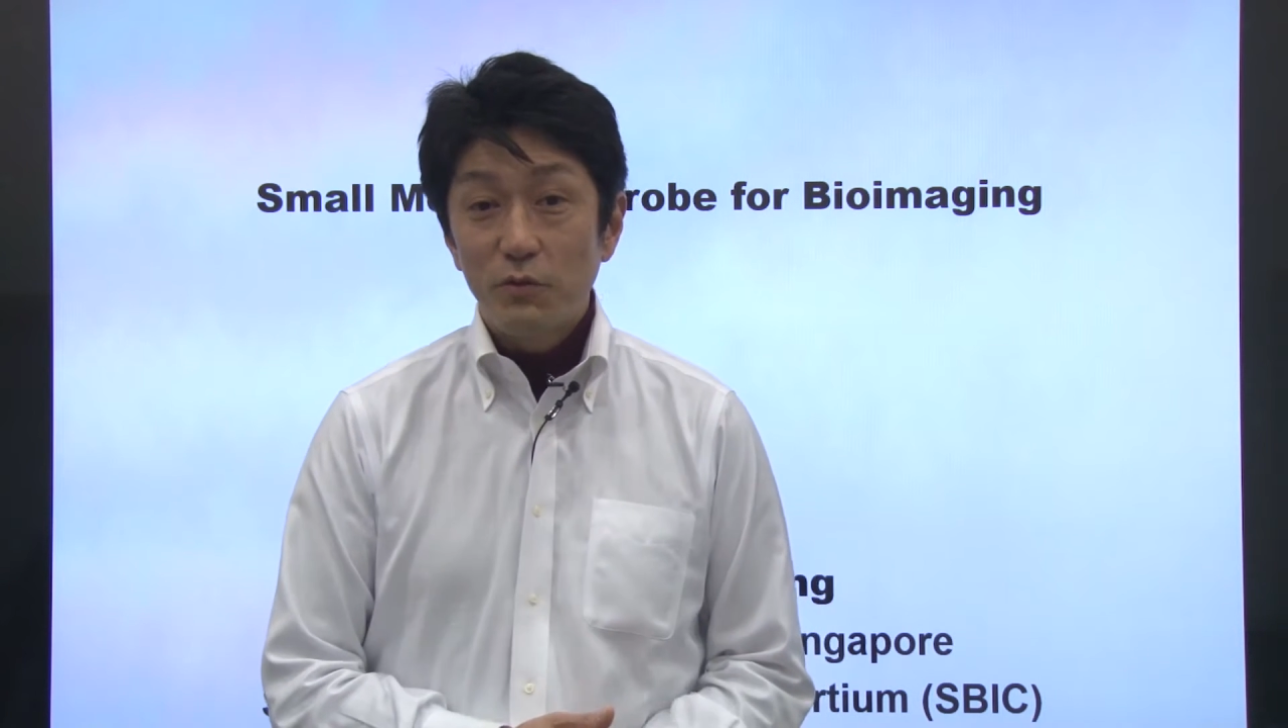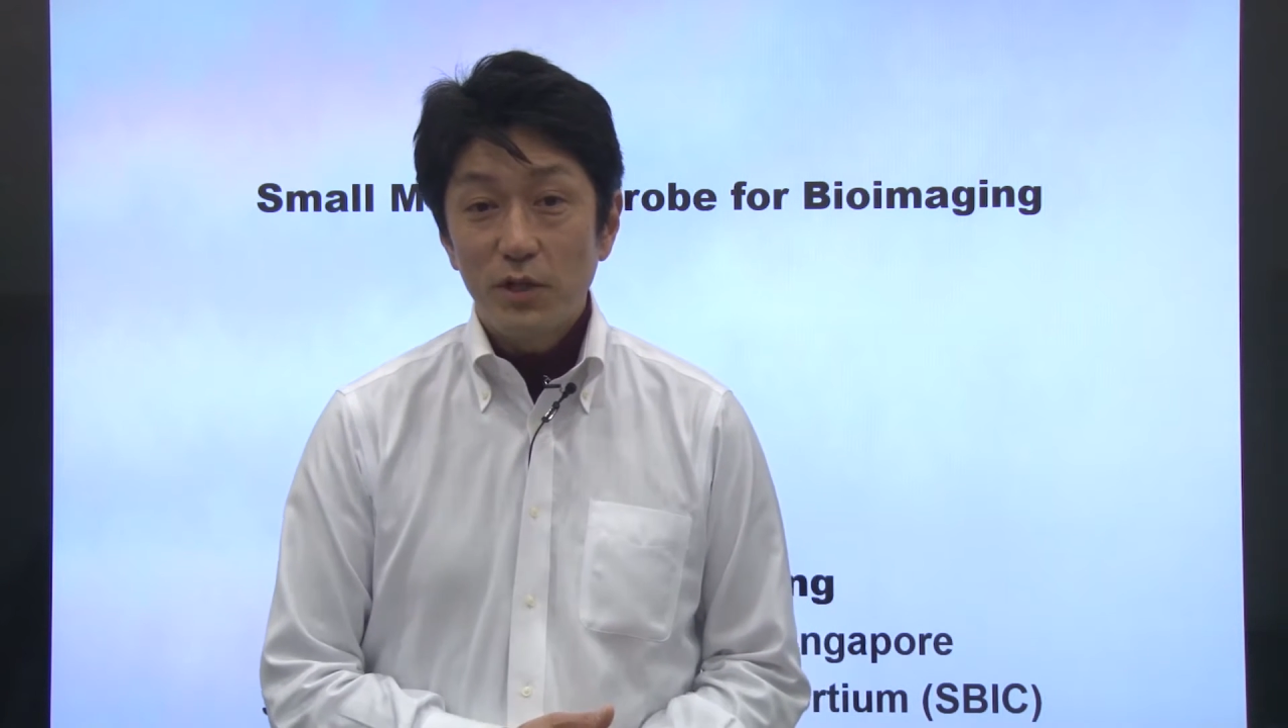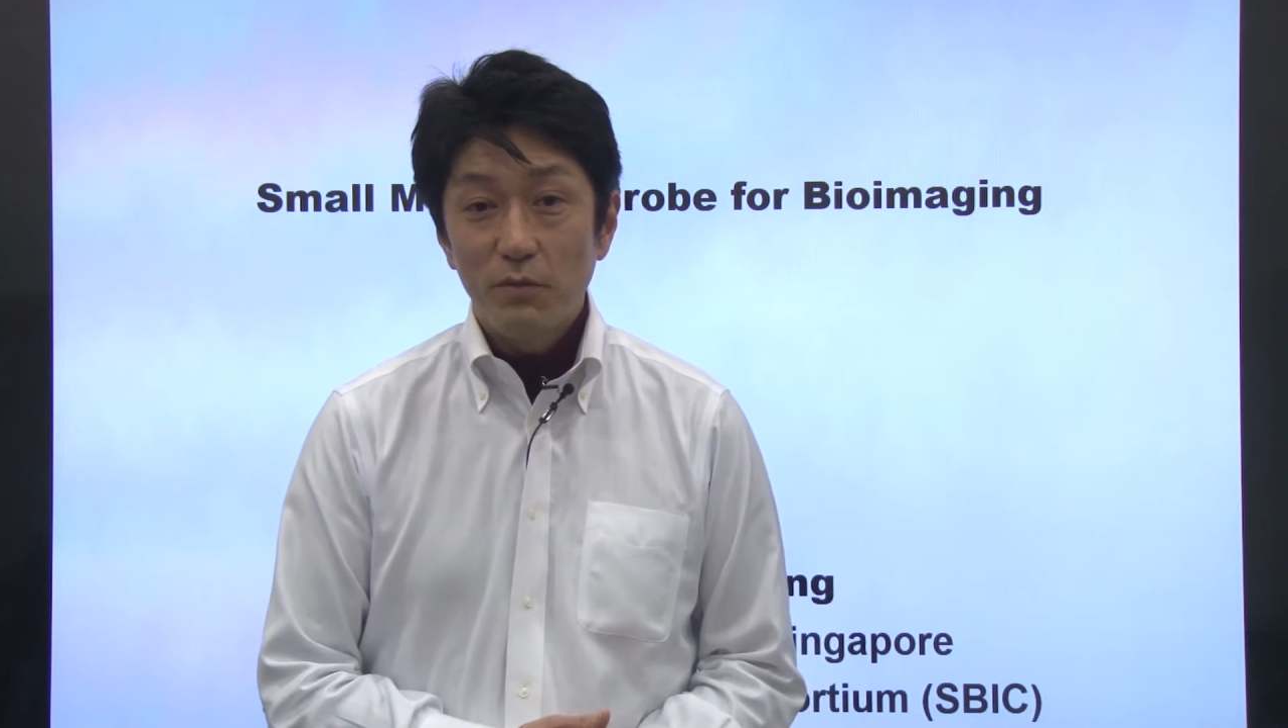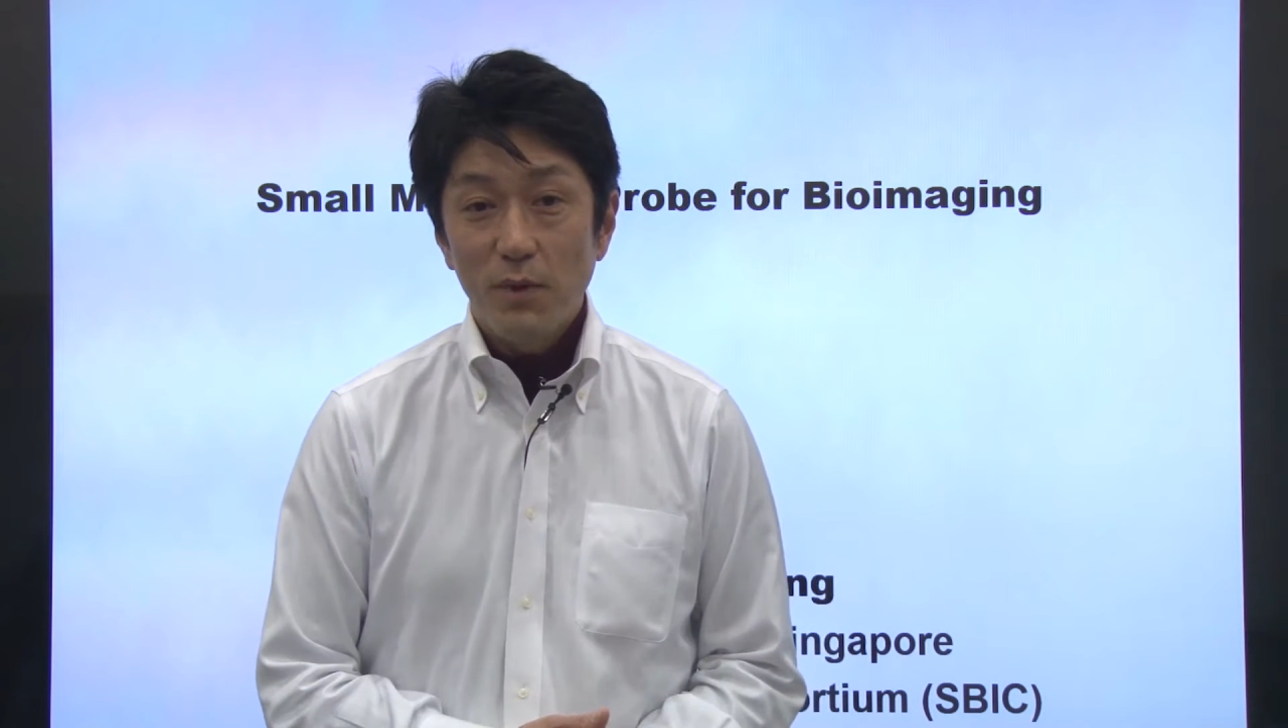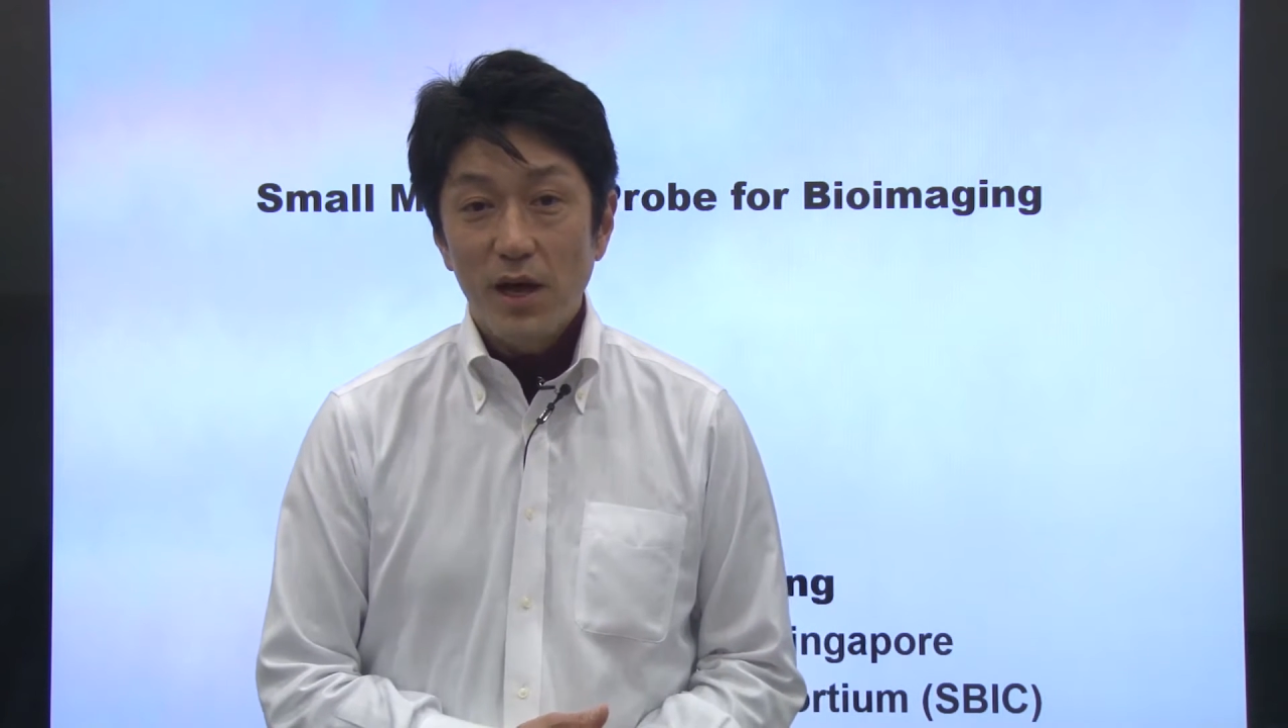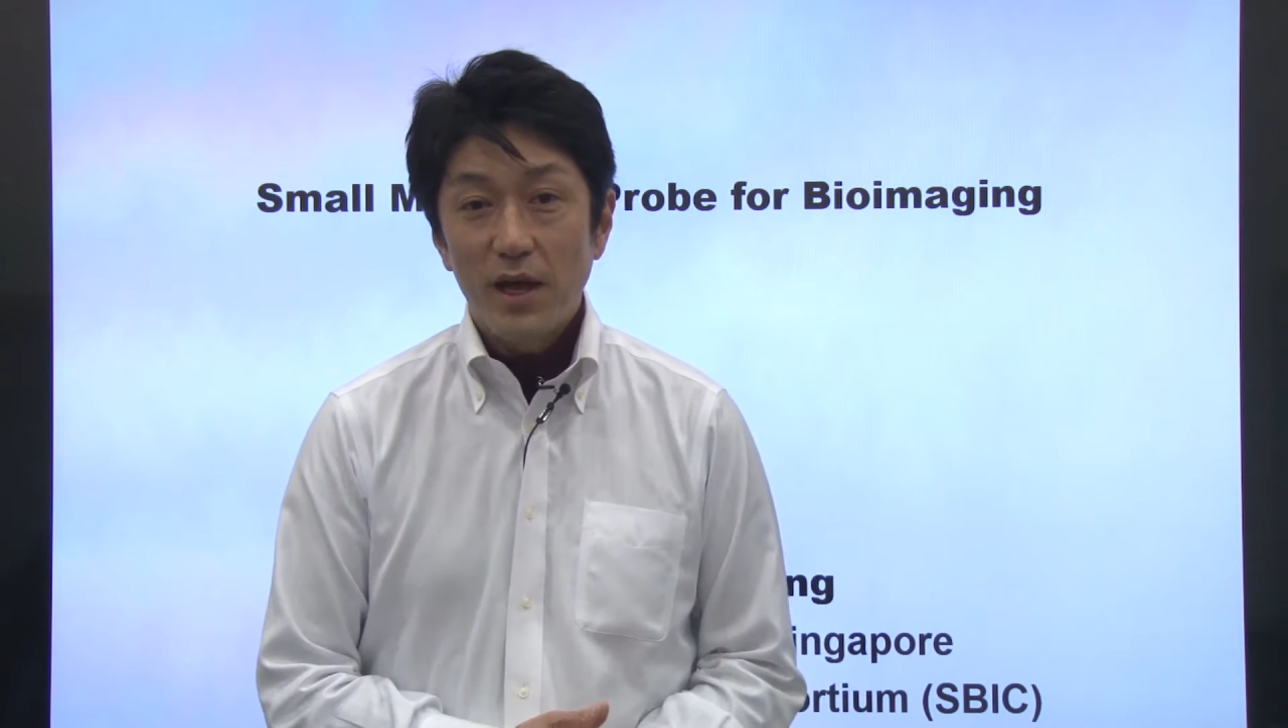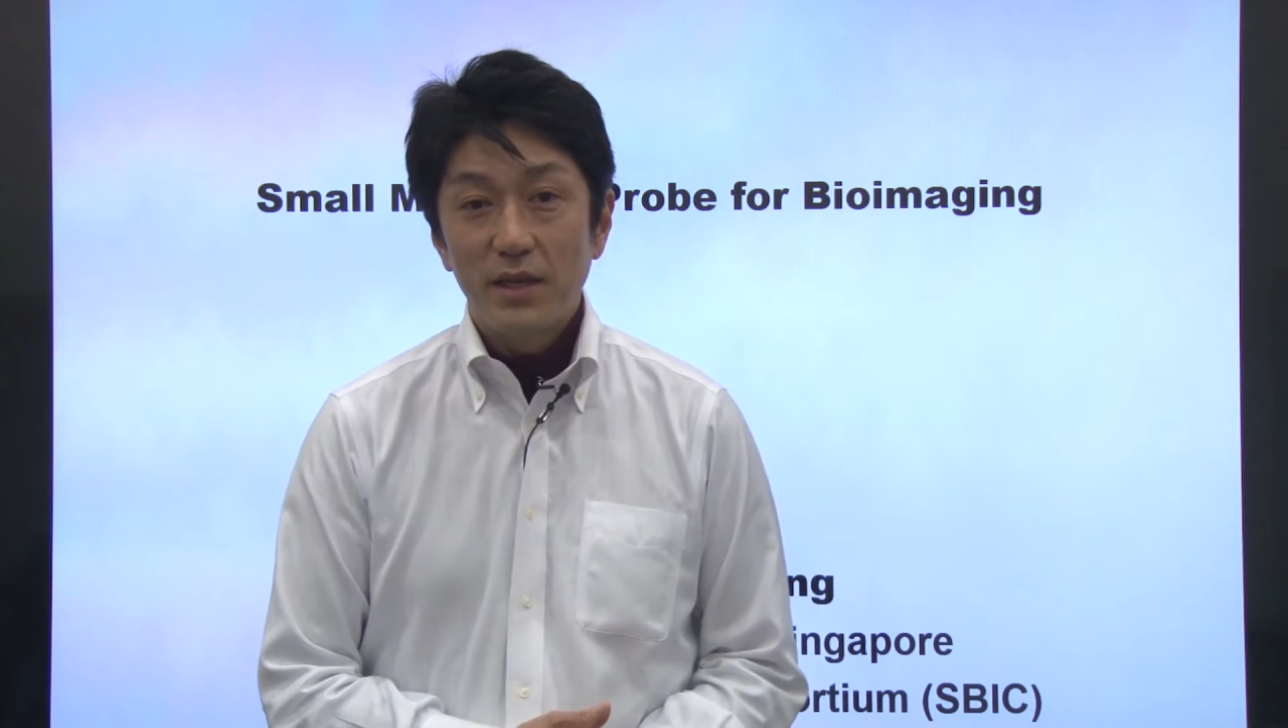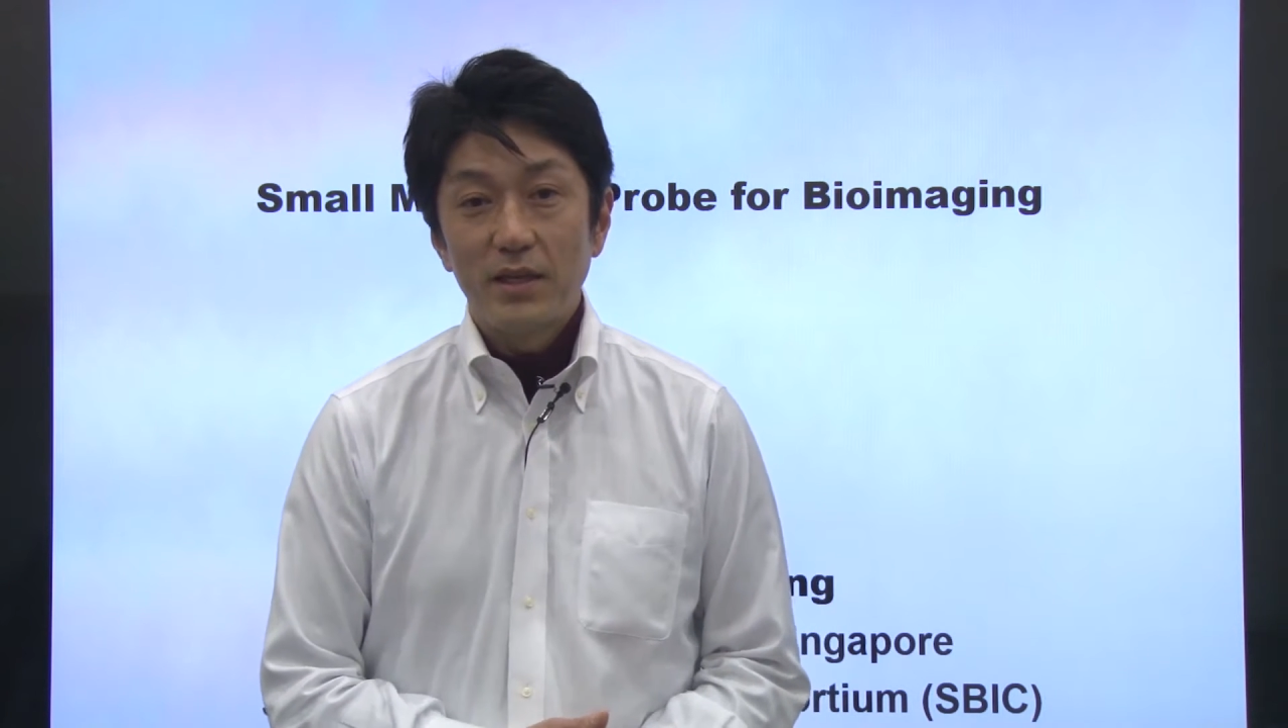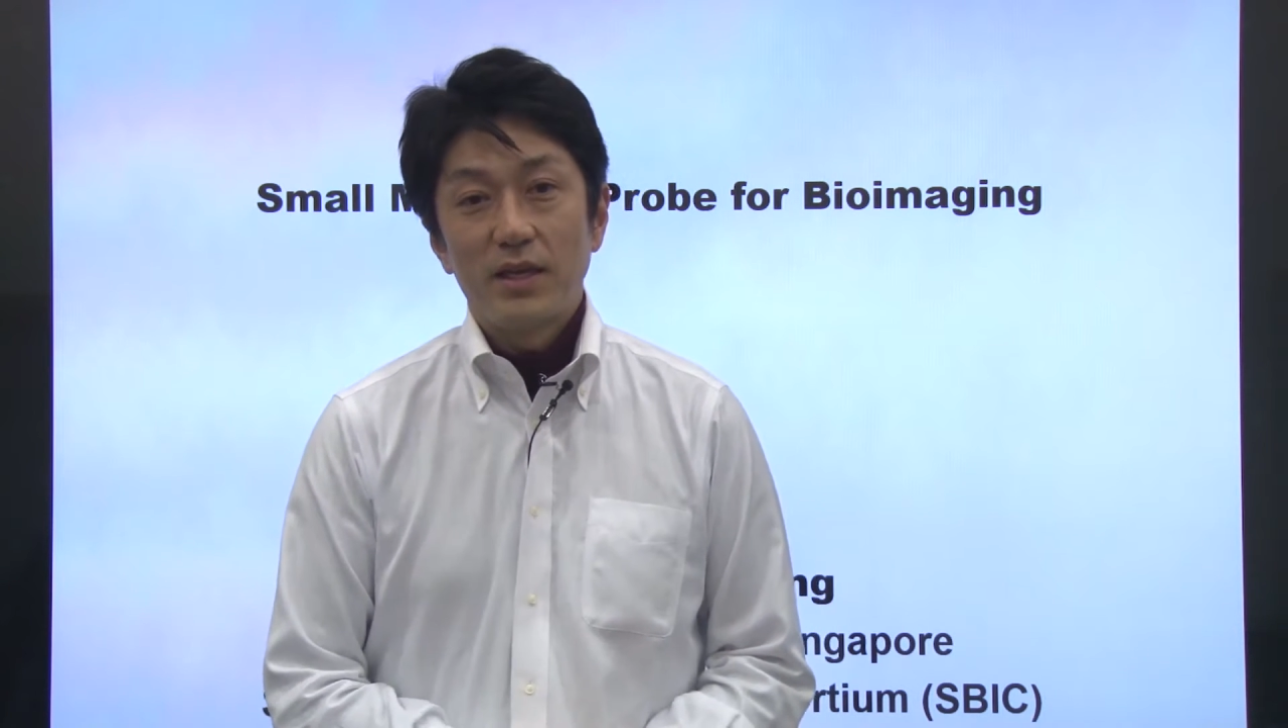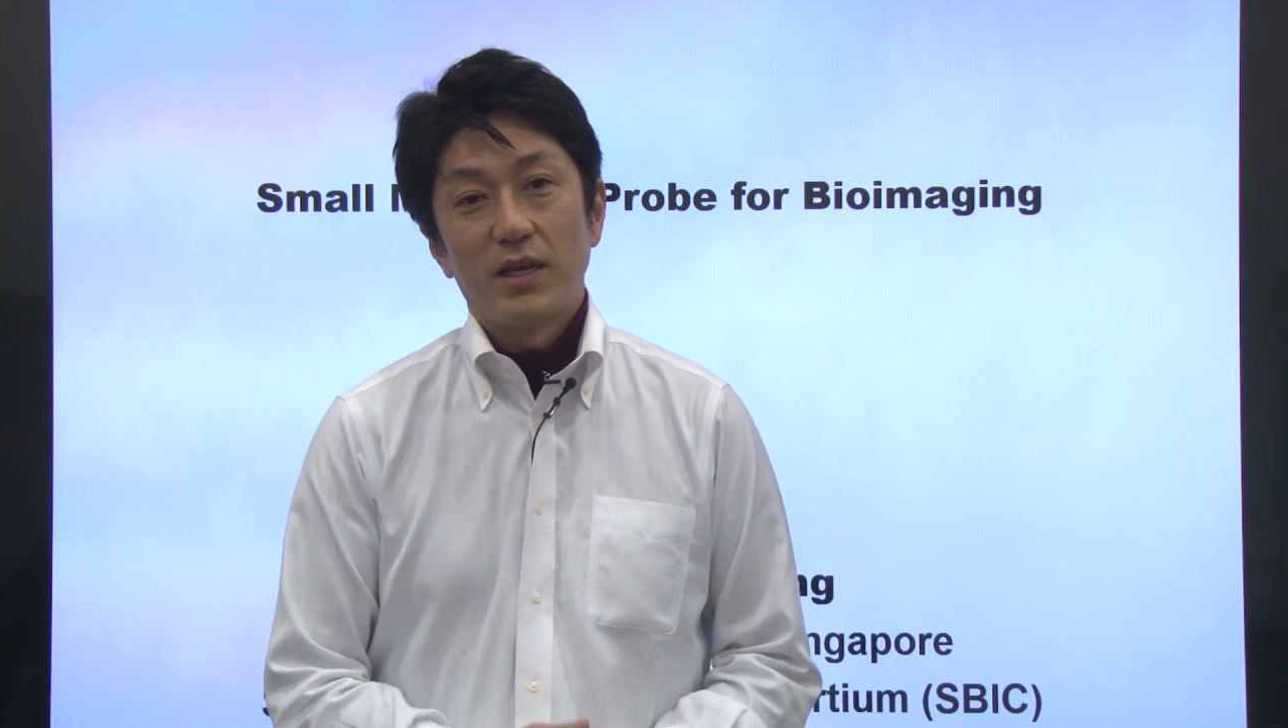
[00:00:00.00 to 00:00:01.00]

friend of mine,